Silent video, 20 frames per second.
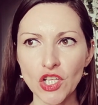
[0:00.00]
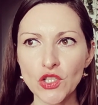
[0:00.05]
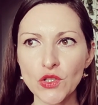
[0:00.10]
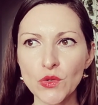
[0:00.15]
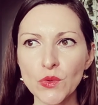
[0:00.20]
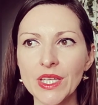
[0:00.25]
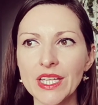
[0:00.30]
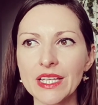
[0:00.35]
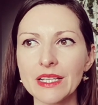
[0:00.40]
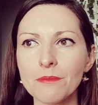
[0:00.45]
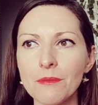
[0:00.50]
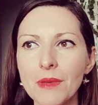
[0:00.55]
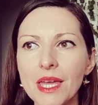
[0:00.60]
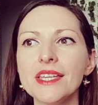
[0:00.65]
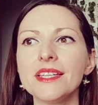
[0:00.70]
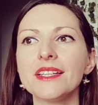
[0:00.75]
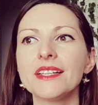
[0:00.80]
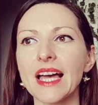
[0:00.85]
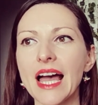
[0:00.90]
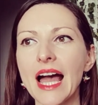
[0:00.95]
You can
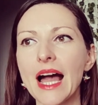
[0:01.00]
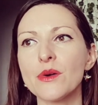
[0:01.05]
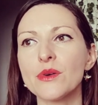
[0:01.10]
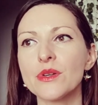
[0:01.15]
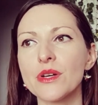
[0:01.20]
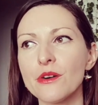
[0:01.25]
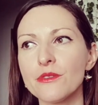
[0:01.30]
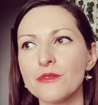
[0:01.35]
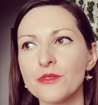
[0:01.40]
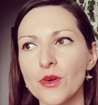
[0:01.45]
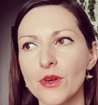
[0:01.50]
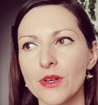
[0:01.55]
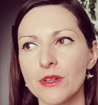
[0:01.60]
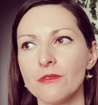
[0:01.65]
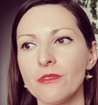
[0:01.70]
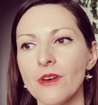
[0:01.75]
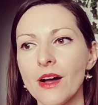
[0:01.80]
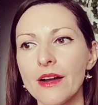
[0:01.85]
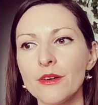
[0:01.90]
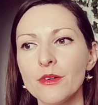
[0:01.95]
make out of your
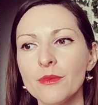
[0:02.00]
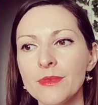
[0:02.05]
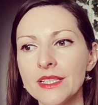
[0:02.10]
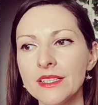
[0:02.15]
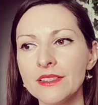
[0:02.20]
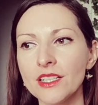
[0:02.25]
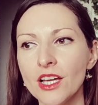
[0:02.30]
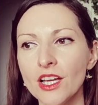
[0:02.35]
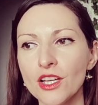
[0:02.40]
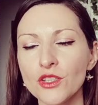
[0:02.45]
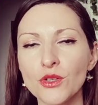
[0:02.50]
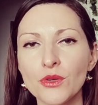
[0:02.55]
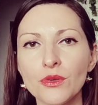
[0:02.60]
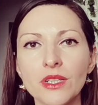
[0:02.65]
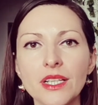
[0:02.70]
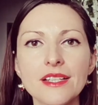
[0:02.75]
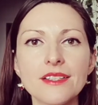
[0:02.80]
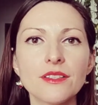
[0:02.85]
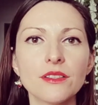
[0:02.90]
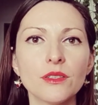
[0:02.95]
environment
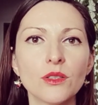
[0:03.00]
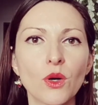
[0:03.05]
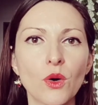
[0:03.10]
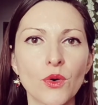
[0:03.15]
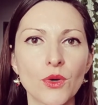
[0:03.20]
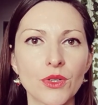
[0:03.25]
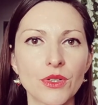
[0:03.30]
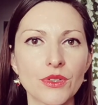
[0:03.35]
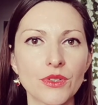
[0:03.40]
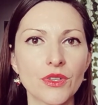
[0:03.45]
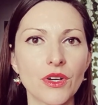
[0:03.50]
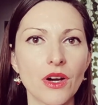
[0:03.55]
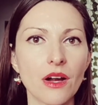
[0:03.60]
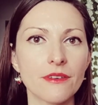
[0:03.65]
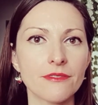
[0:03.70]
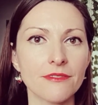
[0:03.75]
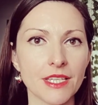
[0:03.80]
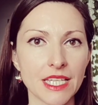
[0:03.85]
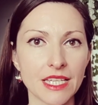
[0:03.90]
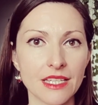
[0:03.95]
your little corner
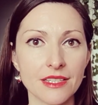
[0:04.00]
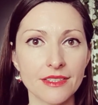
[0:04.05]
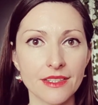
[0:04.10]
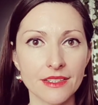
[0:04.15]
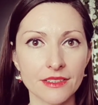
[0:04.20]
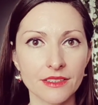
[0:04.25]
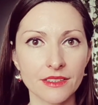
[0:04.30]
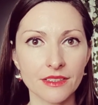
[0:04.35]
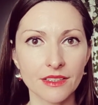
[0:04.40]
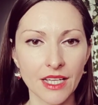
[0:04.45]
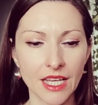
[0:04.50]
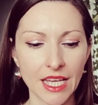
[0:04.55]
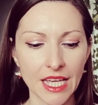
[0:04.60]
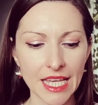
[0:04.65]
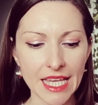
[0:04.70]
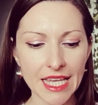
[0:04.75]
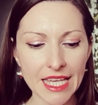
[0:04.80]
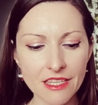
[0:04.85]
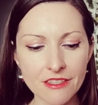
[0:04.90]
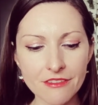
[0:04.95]
of Eden.
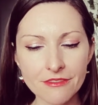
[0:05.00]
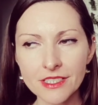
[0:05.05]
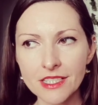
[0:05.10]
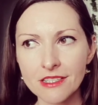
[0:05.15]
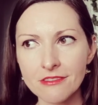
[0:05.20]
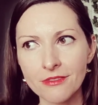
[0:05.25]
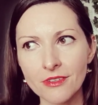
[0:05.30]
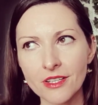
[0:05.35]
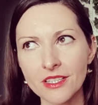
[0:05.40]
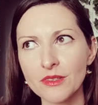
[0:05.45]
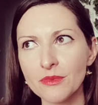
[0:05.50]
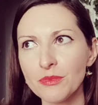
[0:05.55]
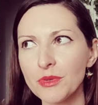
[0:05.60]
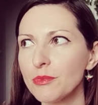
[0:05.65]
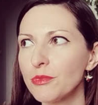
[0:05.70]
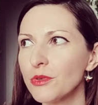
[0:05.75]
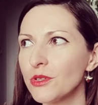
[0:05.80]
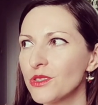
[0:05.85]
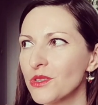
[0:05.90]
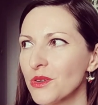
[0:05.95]
Even if other
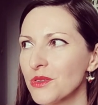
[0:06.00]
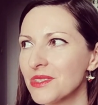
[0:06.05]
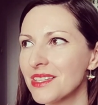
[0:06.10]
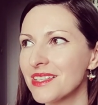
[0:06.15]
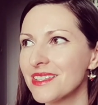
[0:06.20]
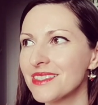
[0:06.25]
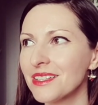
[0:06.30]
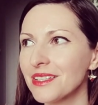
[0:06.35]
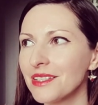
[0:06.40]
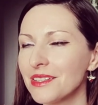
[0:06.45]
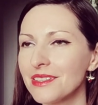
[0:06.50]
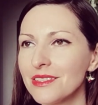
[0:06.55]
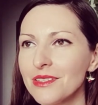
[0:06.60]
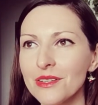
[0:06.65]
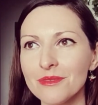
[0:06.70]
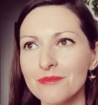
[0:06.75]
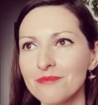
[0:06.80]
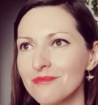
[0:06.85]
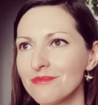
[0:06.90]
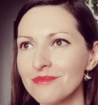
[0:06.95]
people
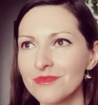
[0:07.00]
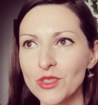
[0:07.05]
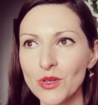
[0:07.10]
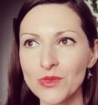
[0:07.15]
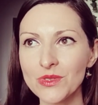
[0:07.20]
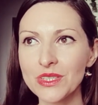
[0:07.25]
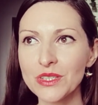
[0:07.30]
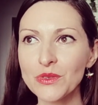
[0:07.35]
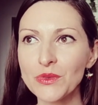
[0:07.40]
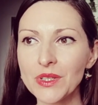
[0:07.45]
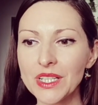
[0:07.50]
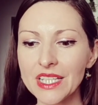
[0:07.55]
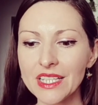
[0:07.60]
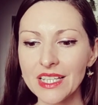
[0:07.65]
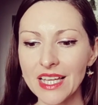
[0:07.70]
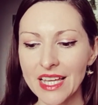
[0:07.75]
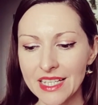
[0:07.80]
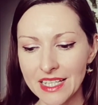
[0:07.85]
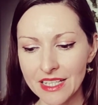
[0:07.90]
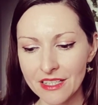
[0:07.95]
don't
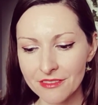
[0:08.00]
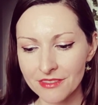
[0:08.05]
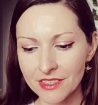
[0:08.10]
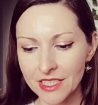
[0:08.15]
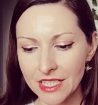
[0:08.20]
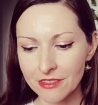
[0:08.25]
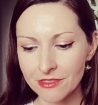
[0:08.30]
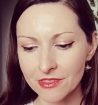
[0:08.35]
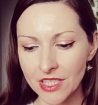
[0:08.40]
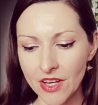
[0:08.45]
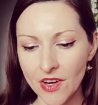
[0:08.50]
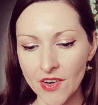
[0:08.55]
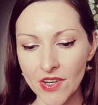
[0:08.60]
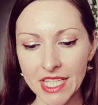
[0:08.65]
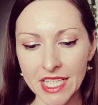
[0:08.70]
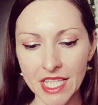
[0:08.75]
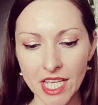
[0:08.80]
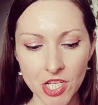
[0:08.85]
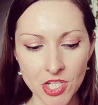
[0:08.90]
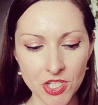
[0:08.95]
agree, and even if they're
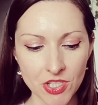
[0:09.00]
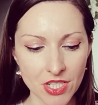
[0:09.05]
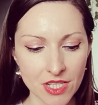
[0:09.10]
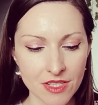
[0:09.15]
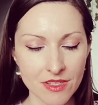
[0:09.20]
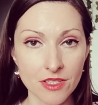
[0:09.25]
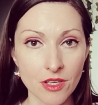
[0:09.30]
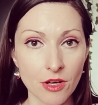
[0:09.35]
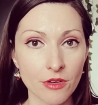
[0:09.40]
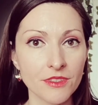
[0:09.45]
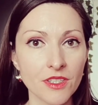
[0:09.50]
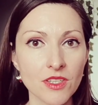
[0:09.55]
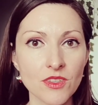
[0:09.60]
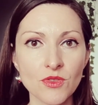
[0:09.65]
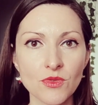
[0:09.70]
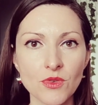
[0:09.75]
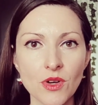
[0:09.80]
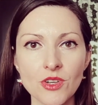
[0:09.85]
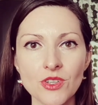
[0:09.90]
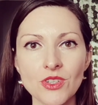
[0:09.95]
engaged in
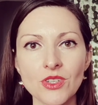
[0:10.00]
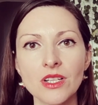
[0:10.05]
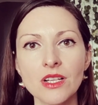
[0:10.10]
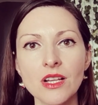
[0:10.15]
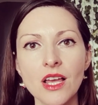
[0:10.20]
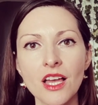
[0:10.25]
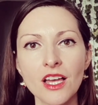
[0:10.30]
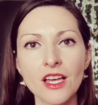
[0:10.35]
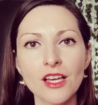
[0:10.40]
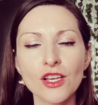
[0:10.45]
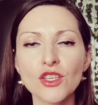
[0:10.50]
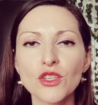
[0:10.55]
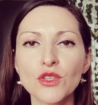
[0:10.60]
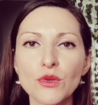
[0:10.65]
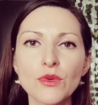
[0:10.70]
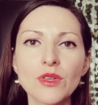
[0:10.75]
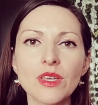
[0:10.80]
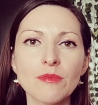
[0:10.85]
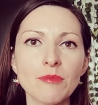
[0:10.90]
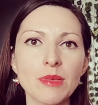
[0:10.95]
self-destruction,
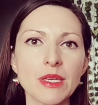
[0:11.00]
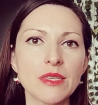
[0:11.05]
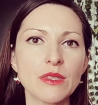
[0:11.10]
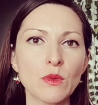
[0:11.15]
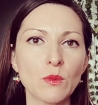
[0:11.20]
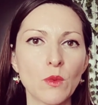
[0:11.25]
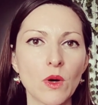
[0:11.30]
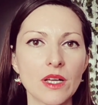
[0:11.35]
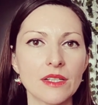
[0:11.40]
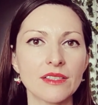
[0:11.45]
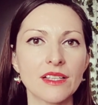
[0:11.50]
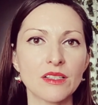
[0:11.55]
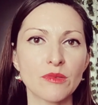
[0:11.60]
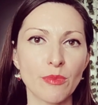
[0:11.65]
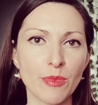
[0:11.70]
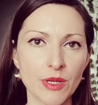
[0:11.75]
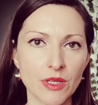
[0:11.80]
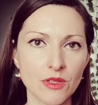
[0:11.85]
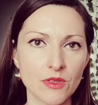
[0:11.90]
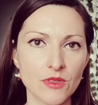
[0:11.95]
you can be the one
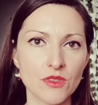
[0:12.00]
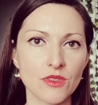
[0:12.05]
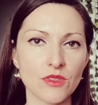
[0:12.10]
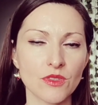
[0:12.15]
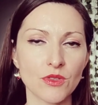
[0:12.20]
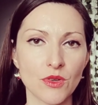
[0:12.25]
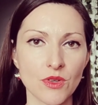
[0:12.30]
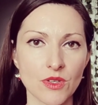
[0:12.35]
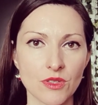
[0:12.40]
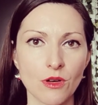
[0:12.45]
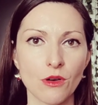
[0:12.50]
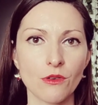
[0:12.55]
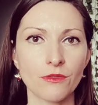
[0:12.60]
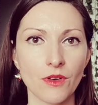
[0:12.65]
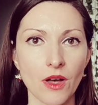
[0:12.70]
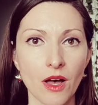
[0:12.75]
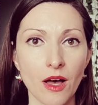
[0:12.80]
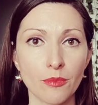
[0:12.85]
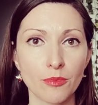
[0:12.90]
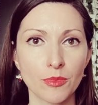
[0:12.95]
that builds
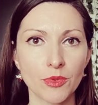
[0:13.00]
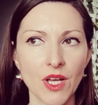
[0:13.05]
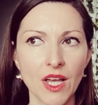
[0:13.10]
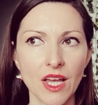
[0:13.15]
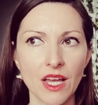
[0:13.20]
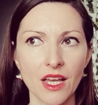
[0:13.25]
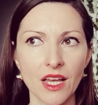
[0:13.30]
yourself up.